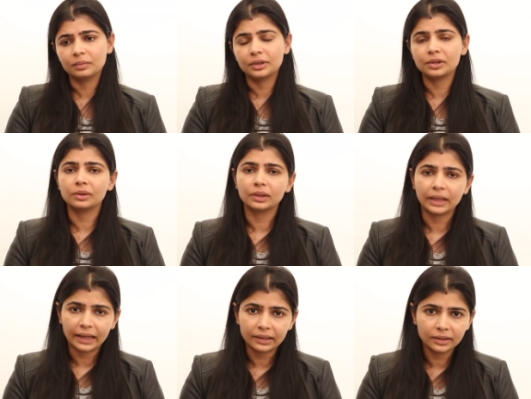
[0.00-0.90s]
a particular
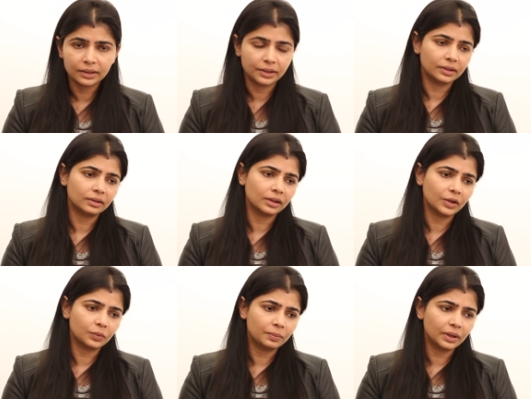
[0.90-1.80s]
calendar year there would